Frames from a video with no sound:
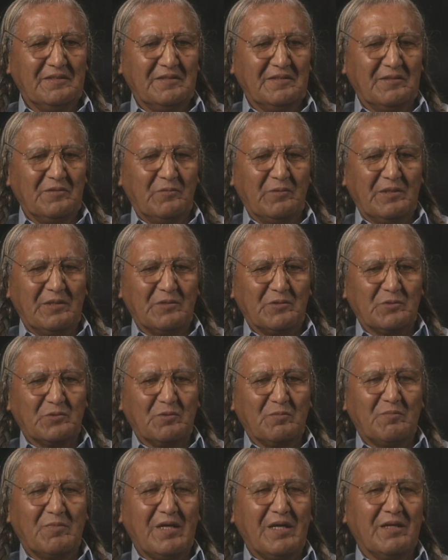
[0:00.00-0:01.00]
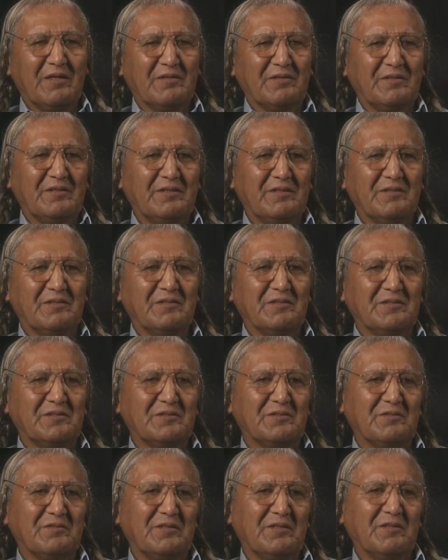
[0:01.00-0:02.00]
the winters were milder here, and
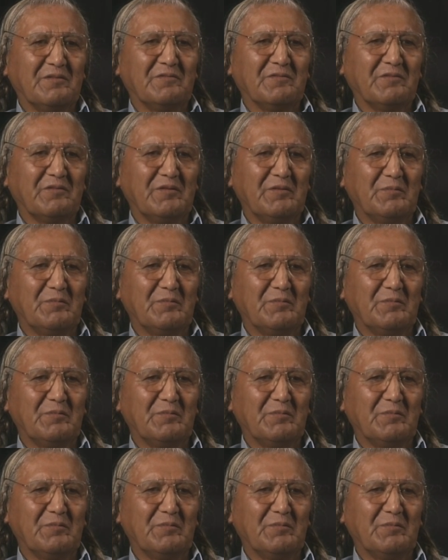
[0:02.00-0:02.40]
so therefore